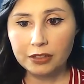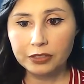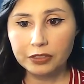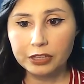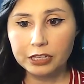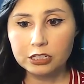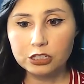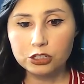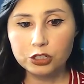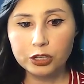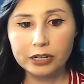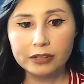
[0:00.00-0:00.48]

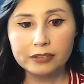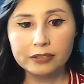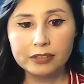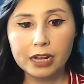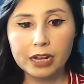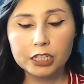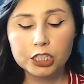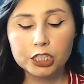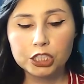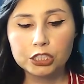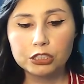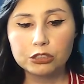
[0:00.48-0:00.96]
These
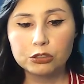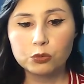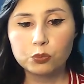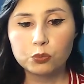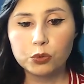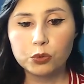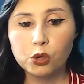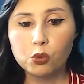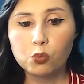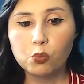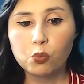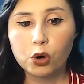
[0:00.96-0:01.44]
transactions
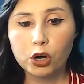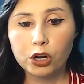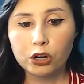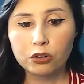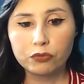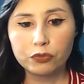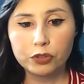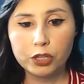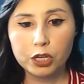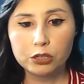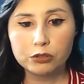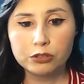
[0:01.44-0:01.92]
will
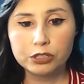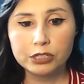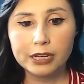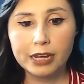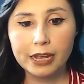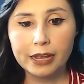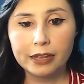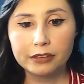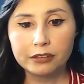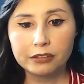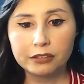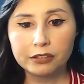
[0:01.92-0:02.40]
workflow
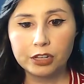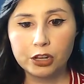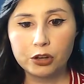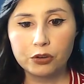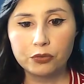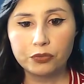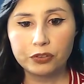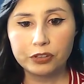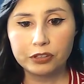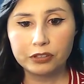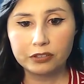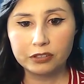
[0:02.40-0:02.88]
to
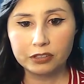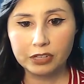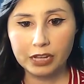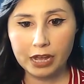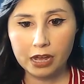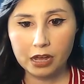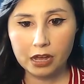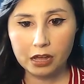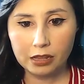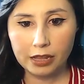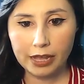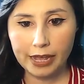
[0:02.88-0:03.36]
SEO
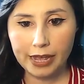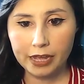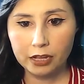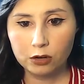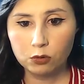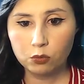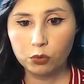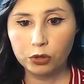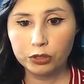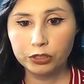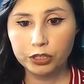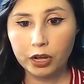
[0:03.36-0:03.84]
Fiscal
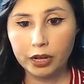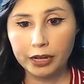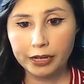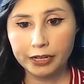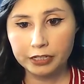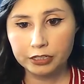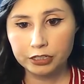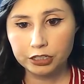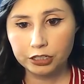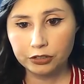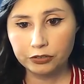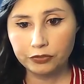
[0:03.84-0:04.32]
and will not
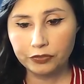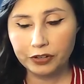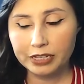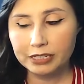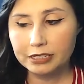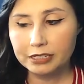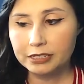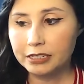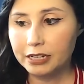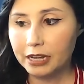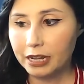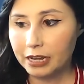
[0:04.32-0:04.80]

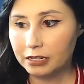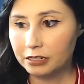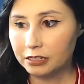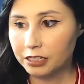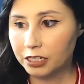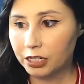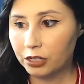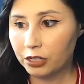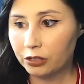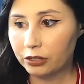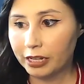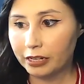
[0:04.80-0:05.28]
interface to
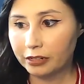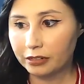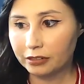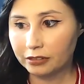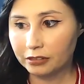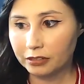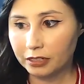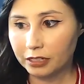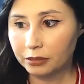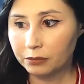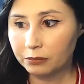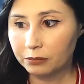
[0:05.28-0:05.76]
SEO
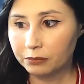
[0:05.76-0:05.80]
legacy.